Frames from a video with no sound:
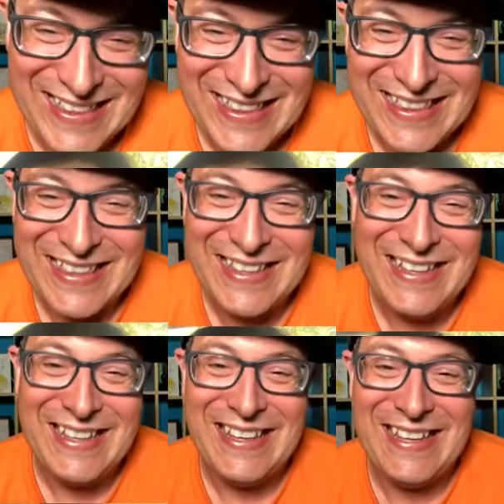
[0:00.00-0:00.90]

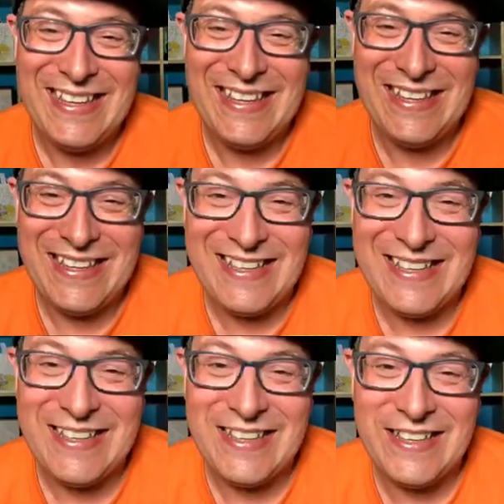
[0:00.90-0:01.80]

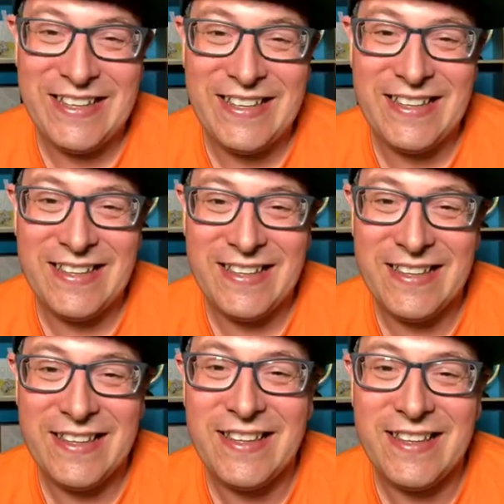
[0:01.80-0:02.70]

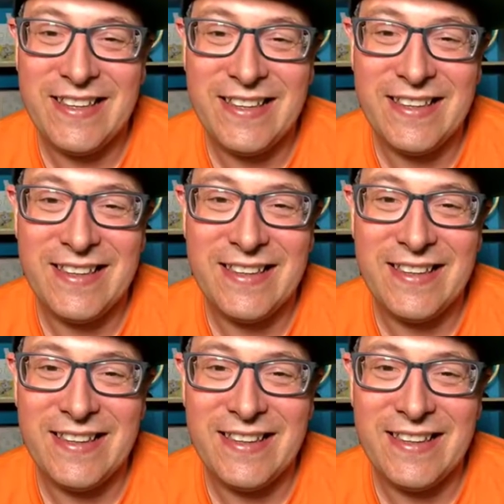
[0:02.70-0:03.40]
No words are spoken by the person on screen.